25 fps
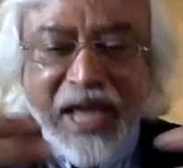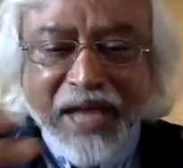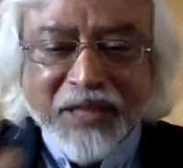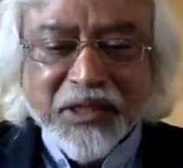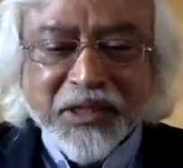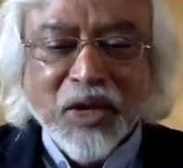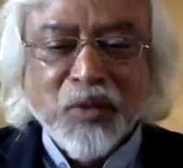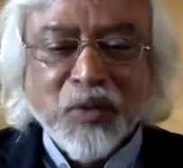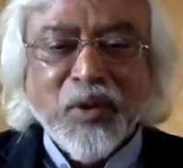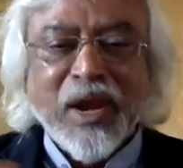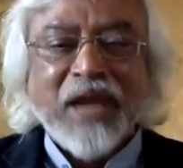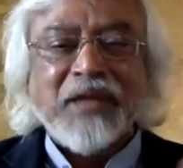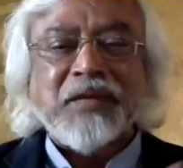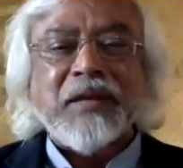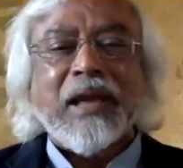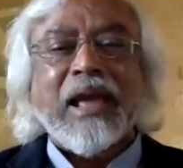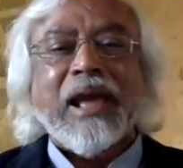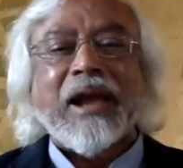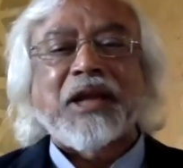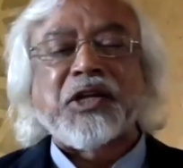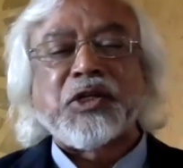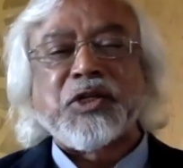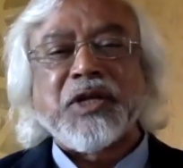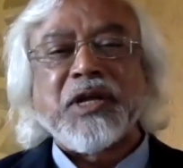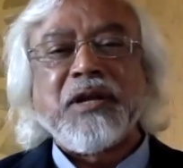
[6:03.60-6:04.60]
the right
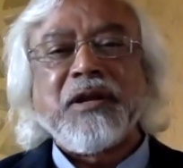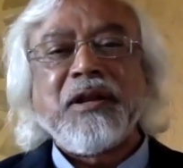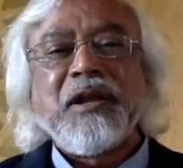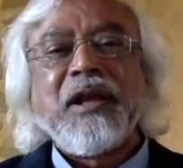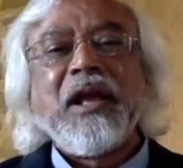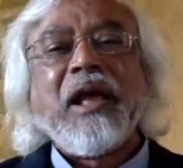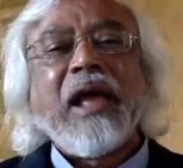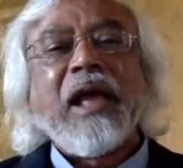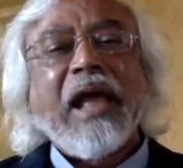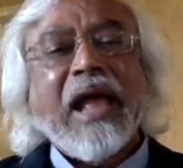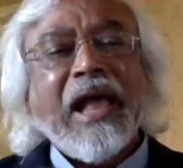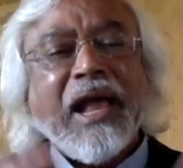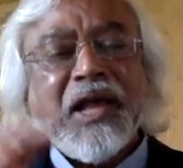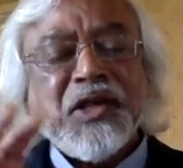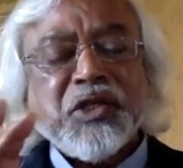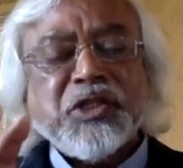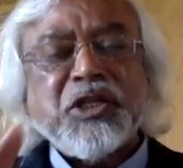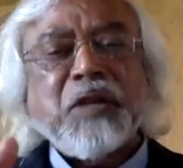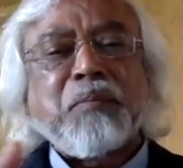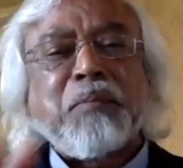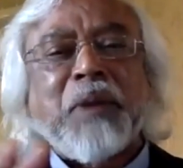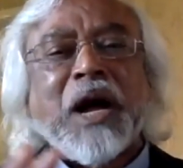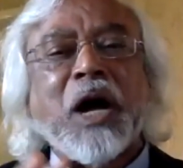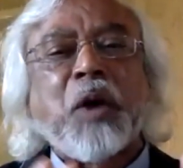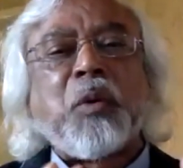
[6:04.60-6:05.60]
action, has the
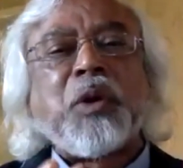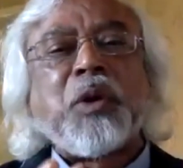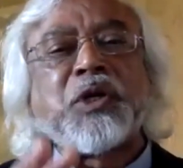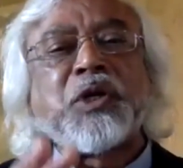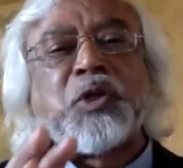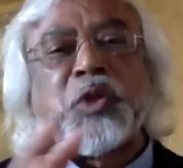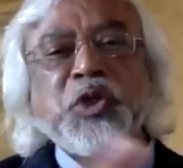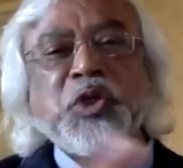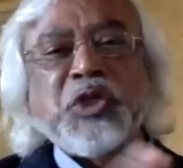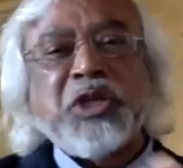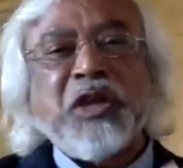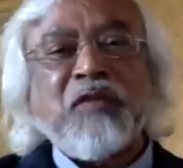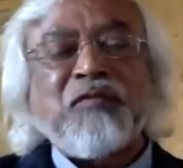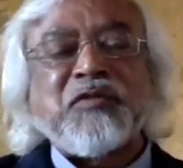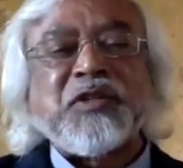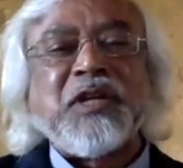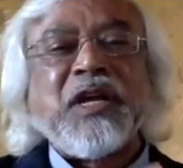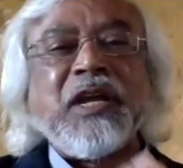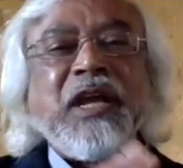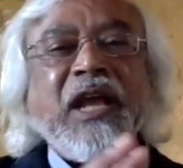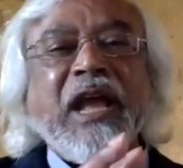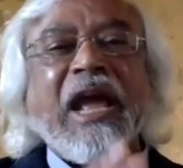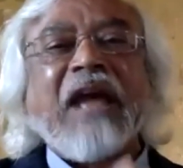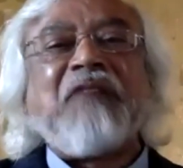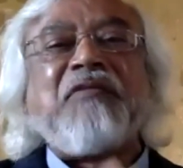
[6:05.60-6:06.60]
power to shift
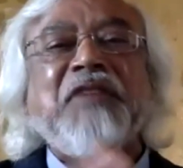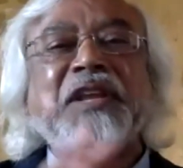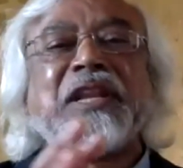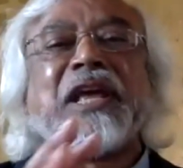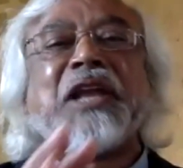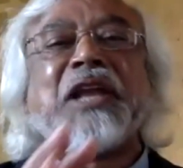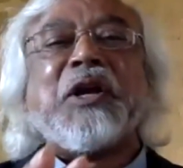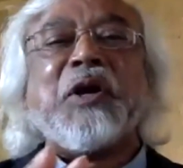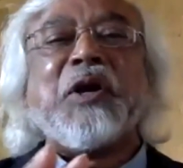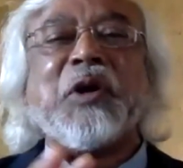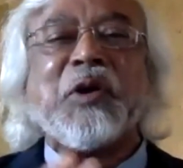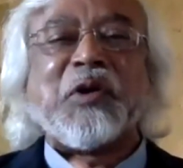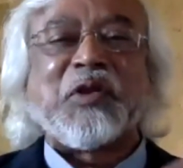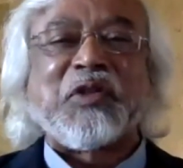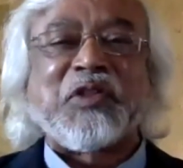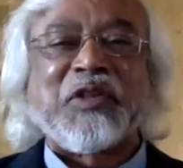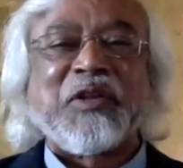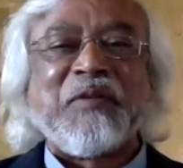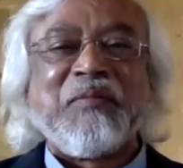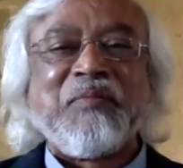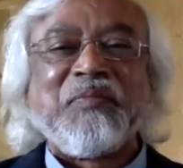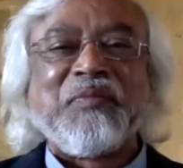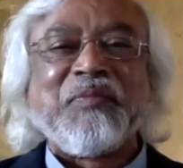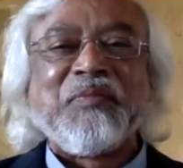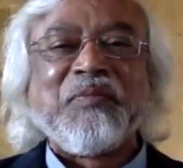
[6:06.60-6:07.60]
heaven and earth.
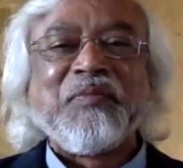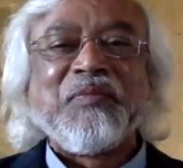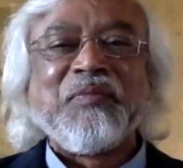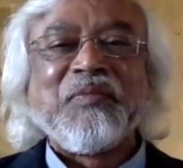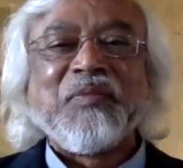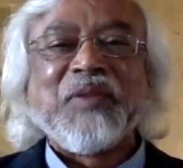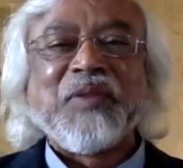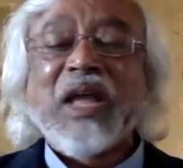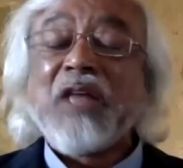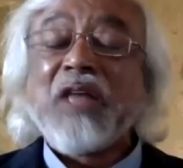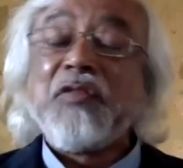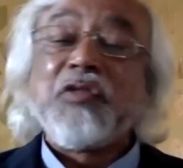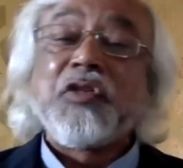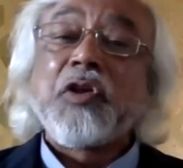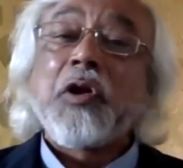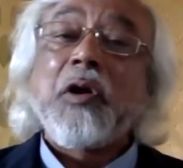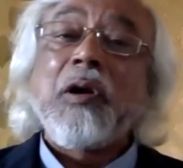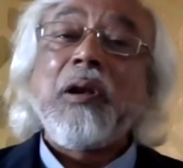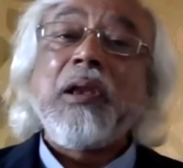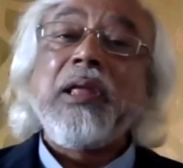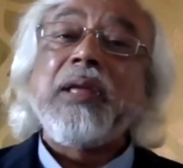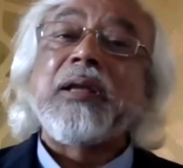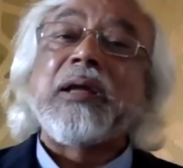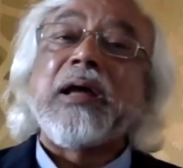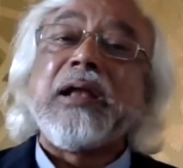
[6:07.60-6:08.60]
And
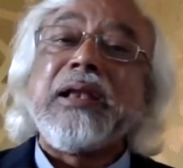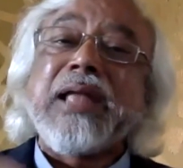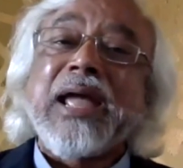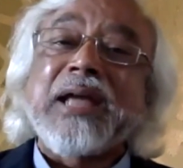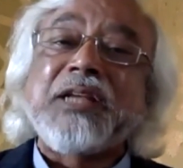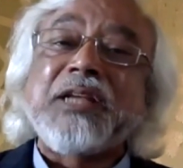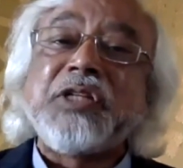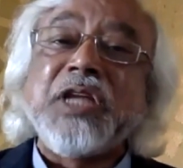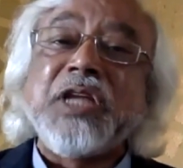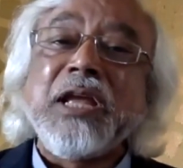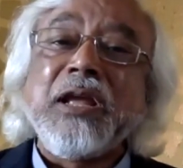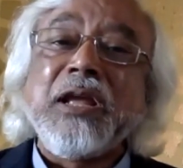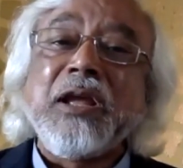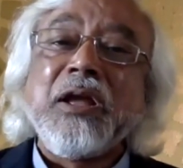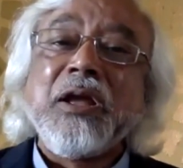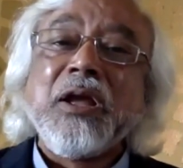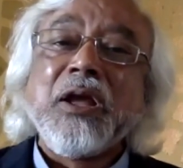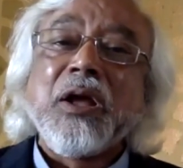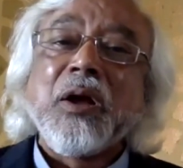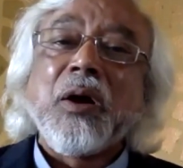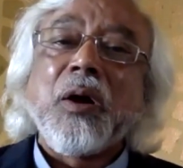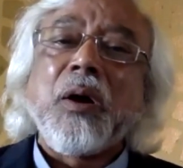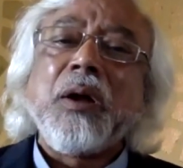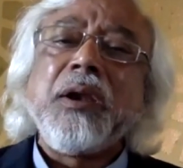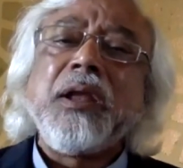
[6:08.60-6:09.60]
thirdly, connecting
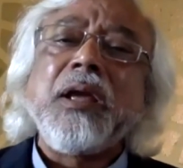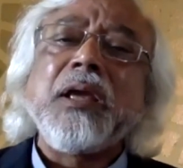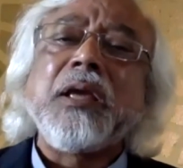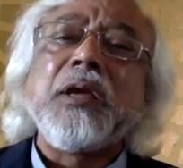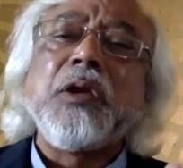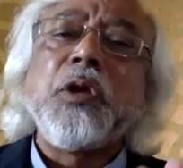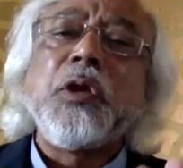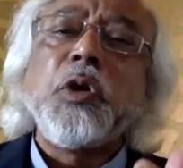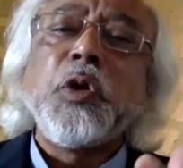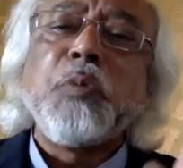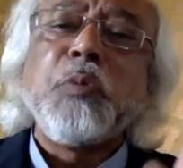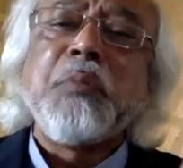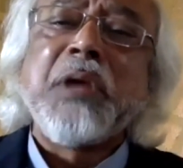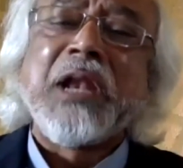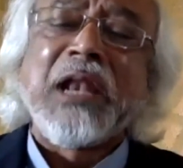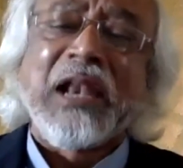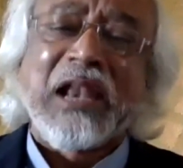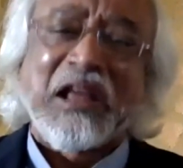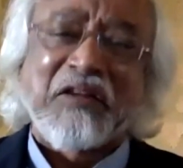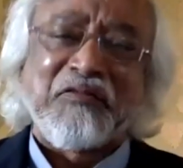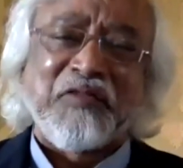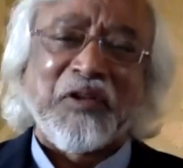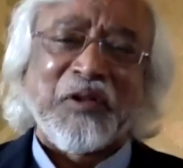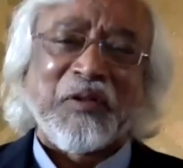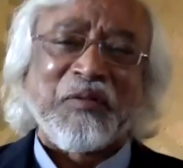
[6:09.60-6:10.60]
on a human
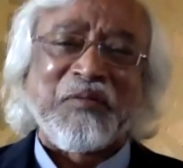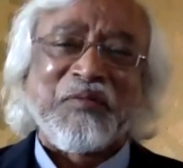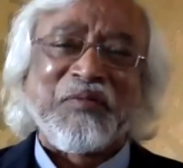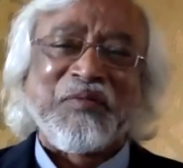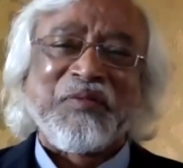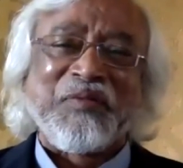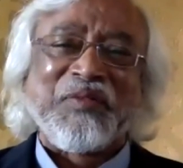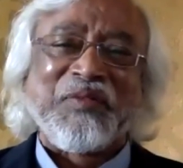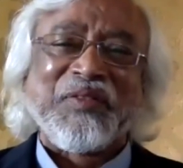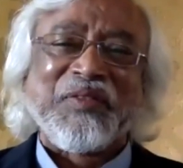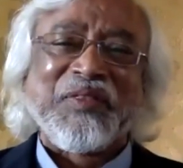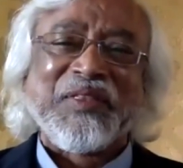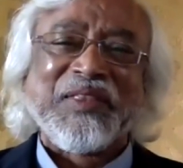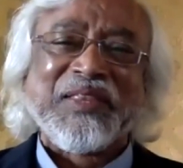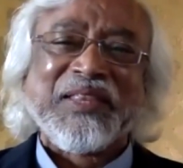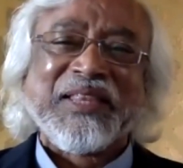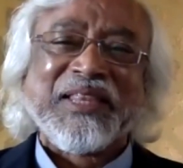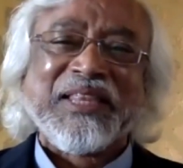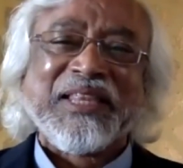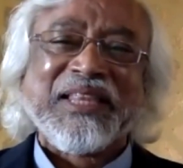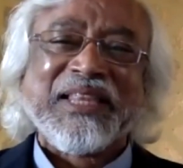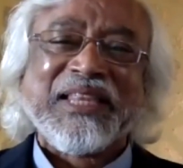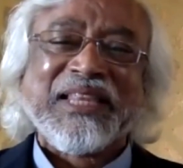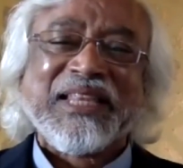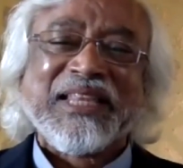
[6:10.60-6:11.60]
level.
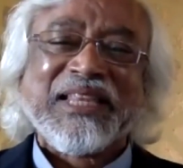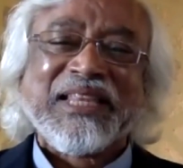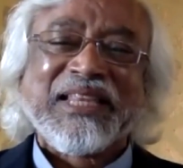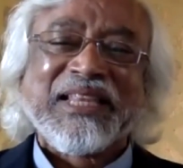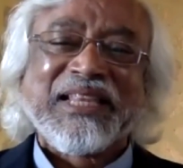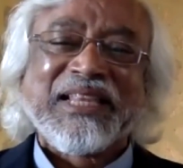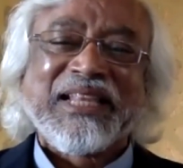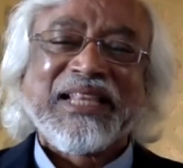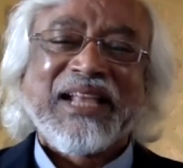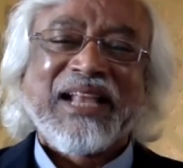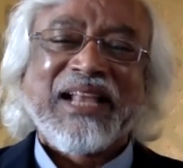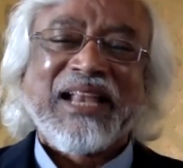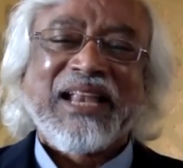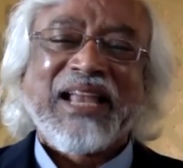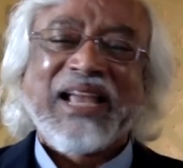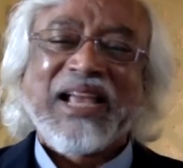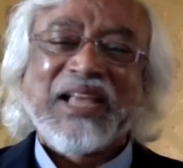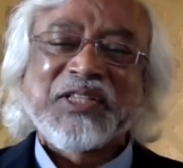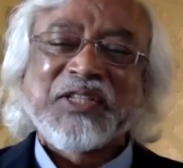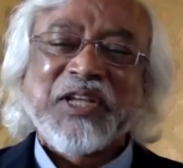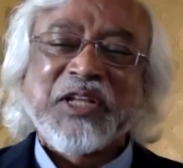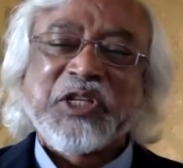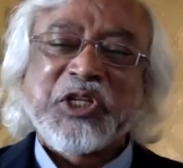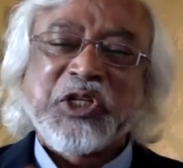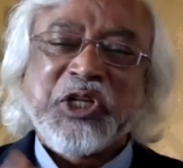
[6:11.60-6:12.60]
Like I
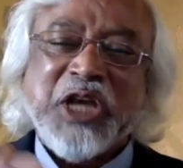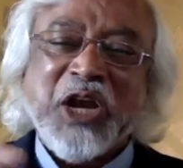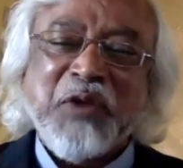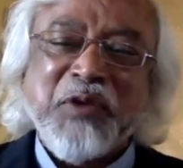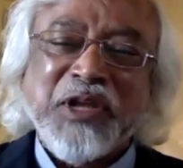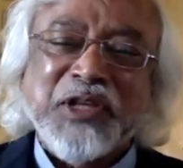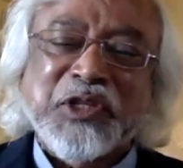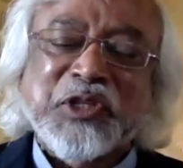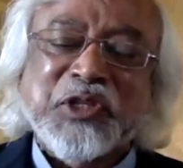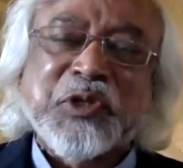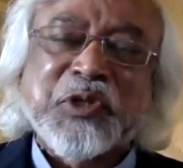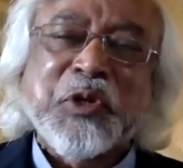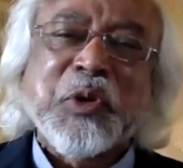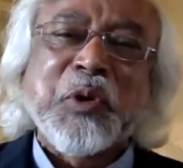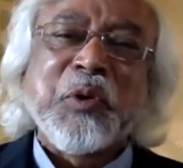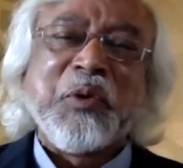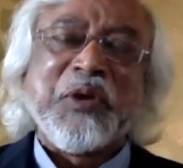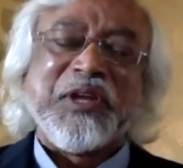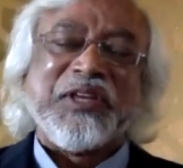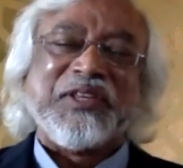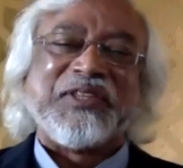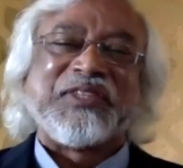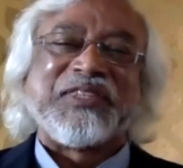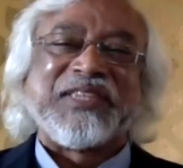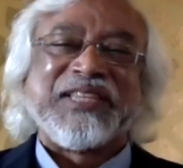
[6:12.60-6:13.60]
said, sharing
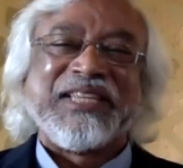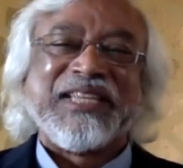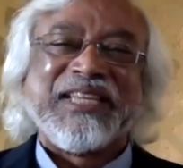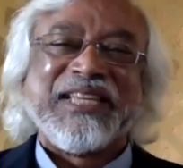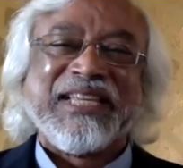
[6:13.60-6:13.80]
stories.